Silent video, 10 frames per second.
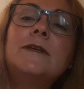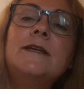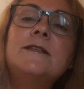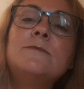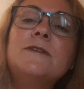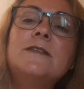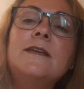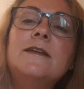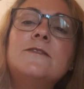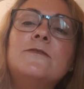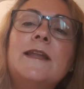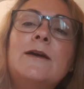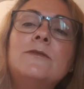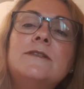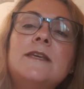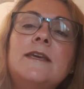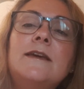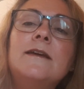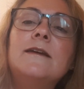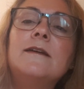it's missing its flowers
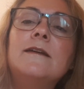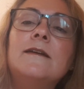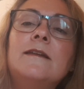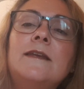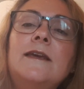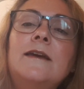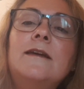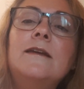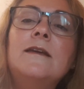here and here,